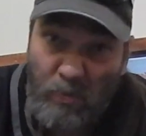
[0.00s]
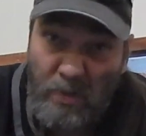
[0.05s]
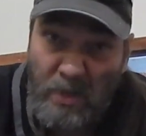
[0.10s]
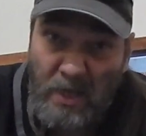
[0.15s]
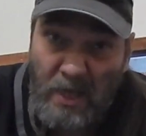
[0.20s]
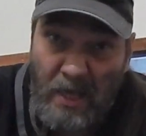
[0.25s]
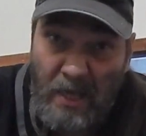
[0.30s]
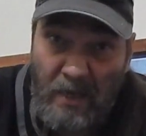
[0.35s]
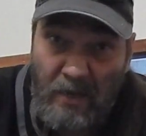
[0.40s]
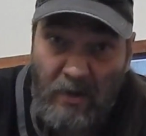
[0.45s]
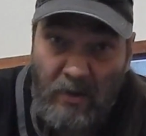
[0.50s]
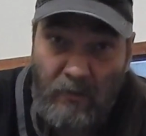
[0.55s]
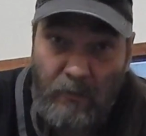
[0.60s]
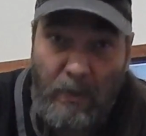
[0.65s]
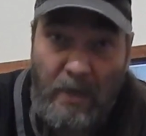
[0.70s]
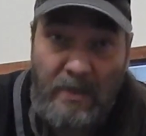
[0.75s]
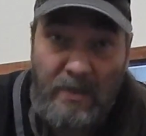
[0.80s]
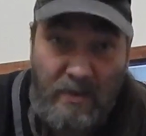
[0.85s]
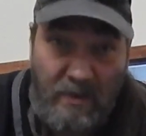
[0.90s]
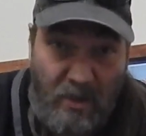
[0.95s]
PA on
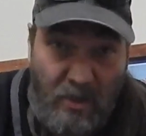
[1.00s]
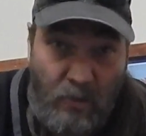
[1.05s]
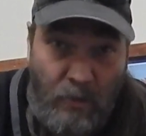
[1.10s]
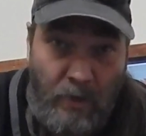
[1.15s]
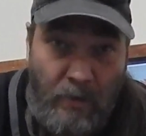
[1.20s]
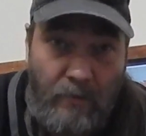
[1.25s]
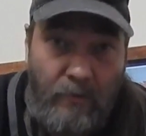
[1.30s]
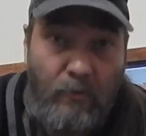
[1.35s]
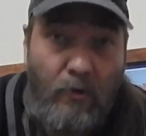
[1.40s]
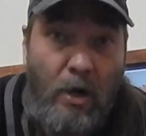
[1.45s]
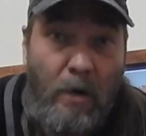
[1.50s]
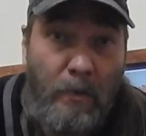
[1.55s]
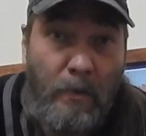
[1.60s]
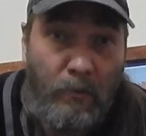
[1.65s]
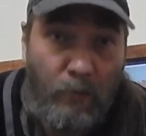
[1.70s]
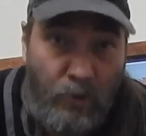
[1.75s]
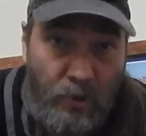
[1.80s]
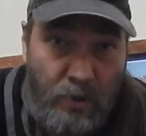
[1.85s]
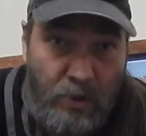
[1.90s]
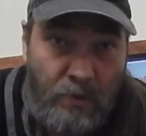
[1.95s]
Bicentennial Man with Robin
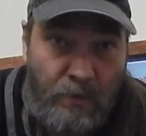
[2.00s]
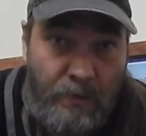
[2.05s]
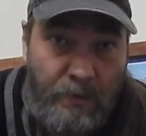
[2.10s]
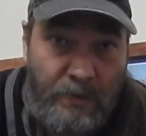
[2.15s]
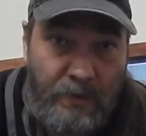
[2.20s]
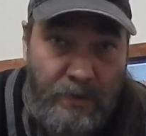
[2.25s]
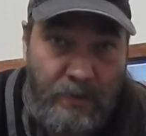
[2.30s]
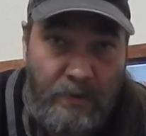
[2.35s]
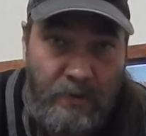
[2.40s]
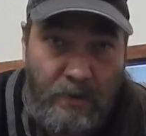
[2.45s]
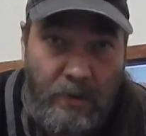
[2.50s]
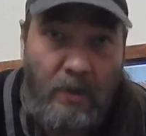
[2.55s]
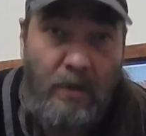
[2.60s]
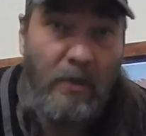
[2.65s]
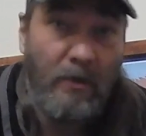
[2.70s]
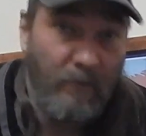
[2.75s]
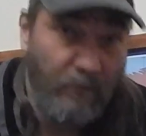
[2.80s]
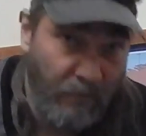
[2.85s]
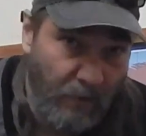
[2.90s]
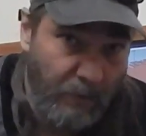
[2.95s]
Williams,
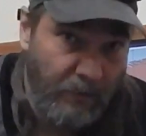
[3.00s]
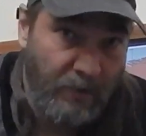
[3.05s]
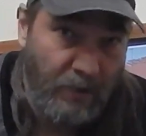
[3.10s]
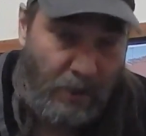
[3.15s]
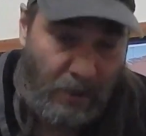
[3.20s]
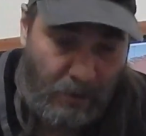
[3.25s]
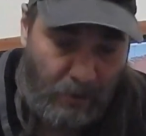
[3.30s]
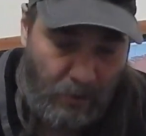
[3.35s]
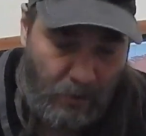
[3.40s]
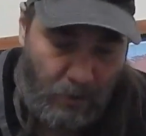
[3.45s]
another famous guy